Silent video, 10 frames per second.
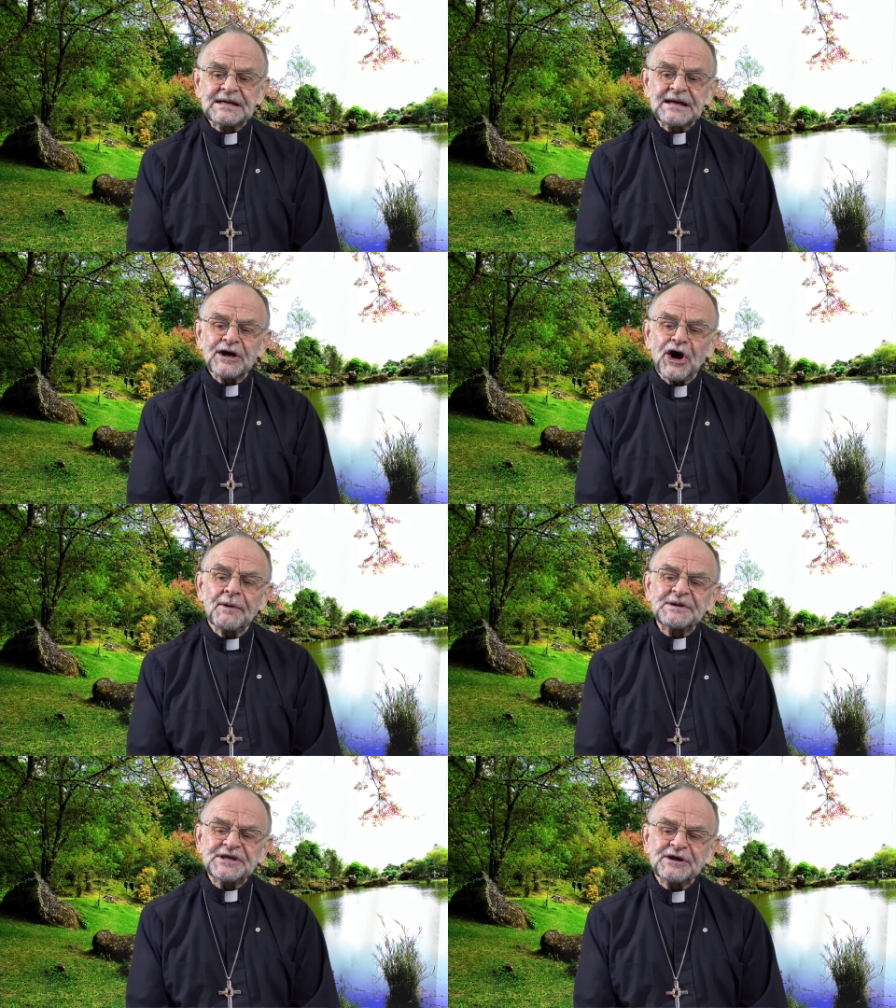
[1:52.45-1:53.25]
a
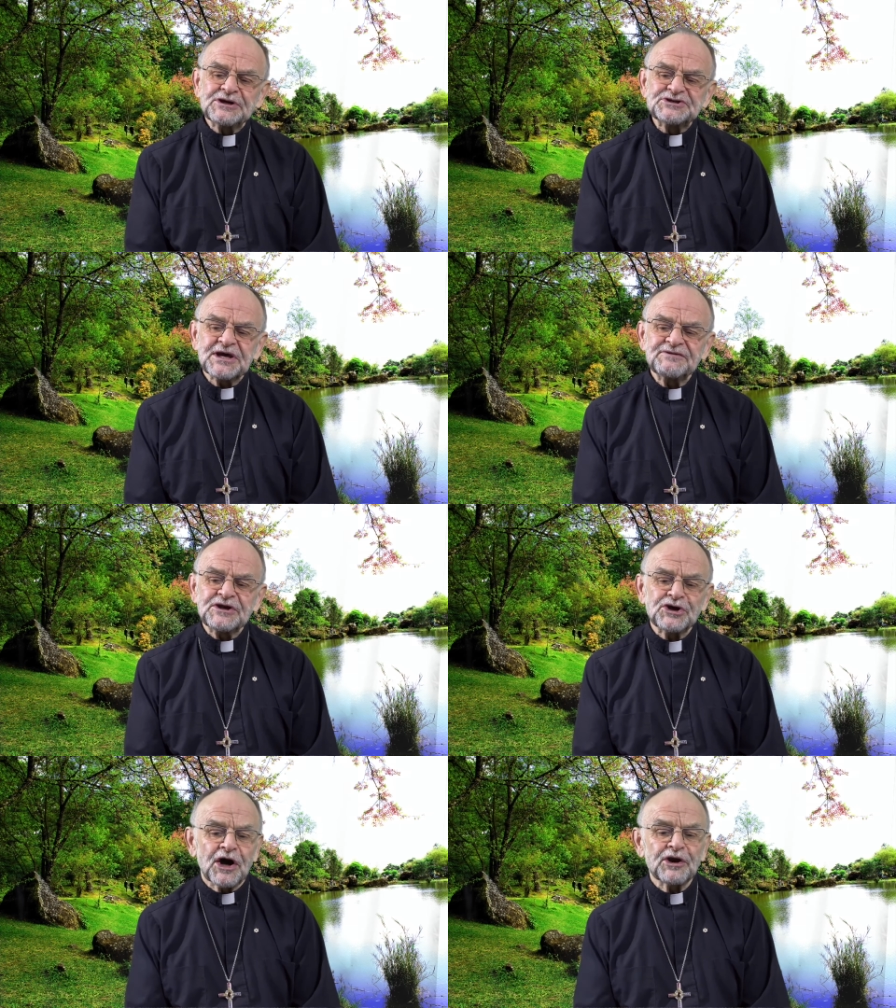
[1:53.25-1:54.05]
commentator said
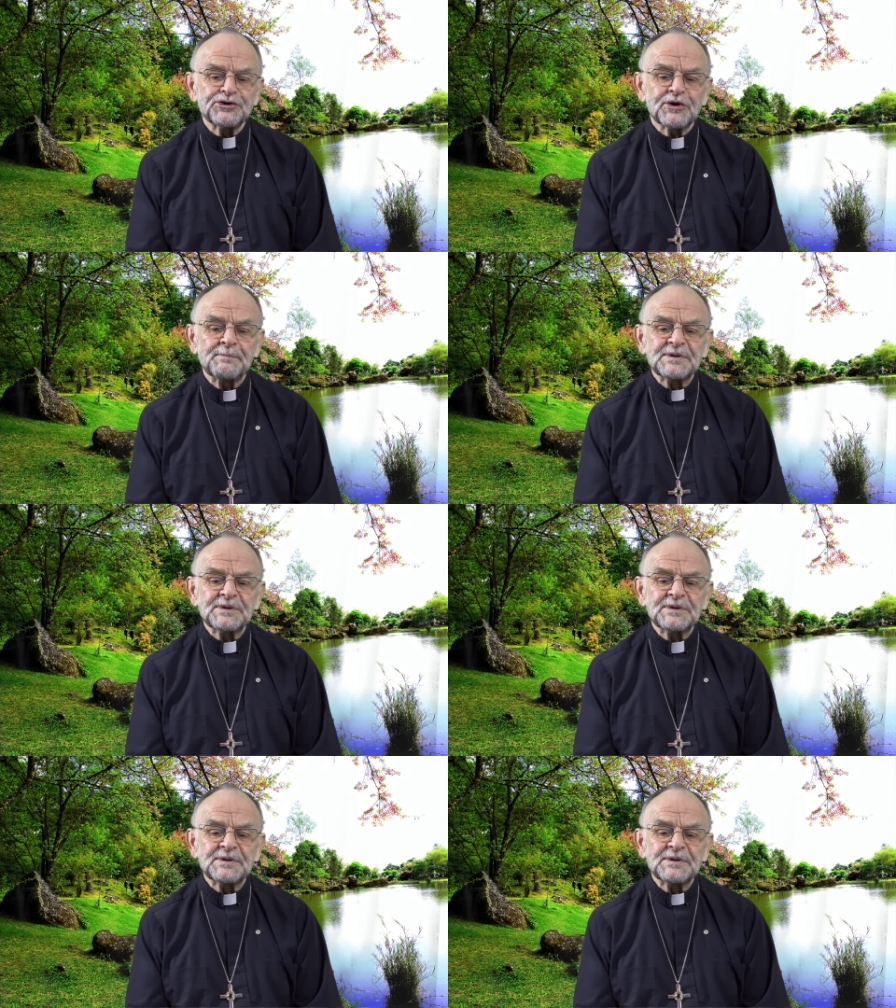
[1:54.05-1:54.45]
that Donald Trump